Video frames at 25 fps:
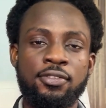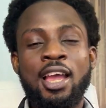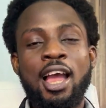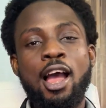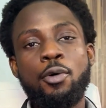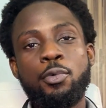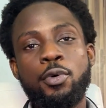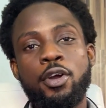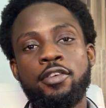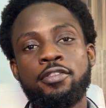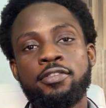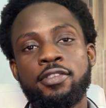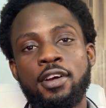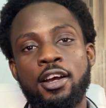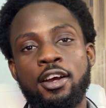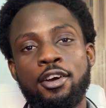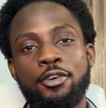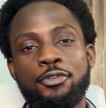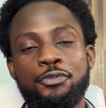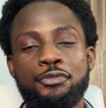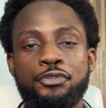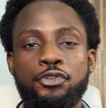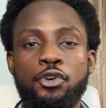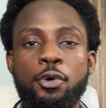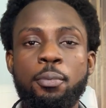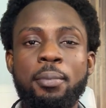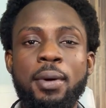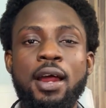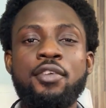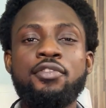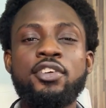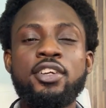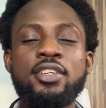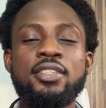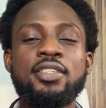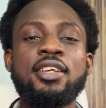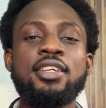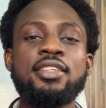However, from my
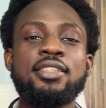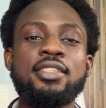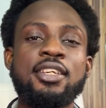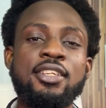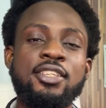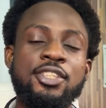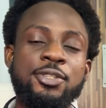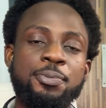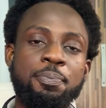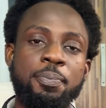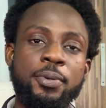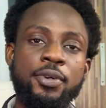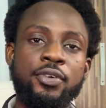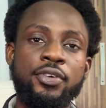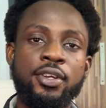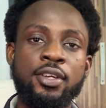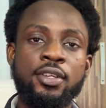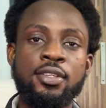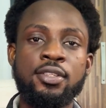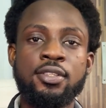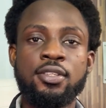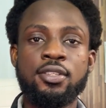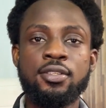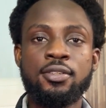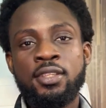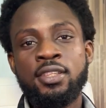recent experience,